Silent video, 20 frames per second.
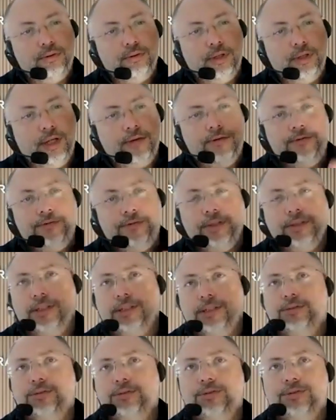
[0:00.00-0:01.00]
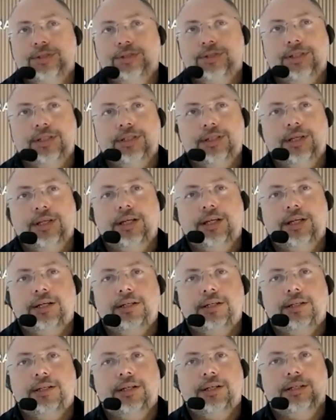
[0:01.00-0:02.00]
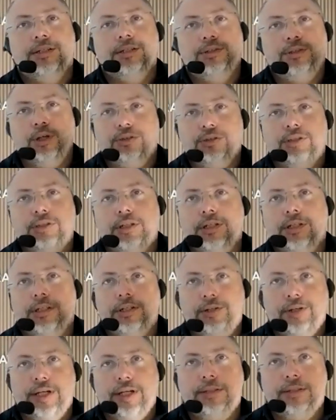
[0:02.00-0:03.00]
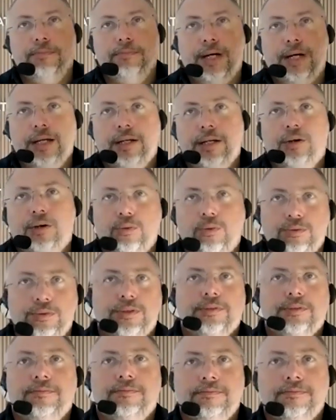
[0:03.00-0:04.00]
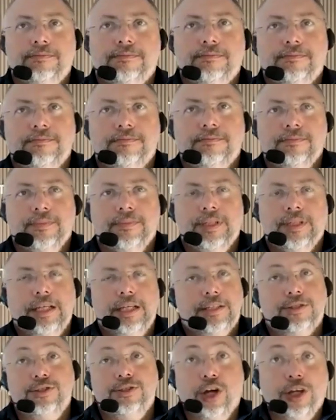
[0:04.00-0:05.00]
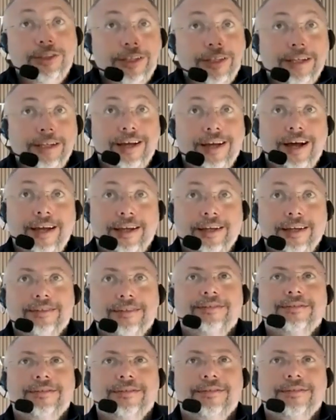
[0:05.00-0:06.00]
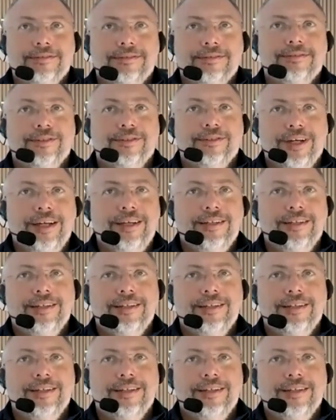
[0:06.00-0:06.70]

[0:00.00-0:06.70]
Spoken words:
everything that you see here, totally created by code. It's not AI, okay?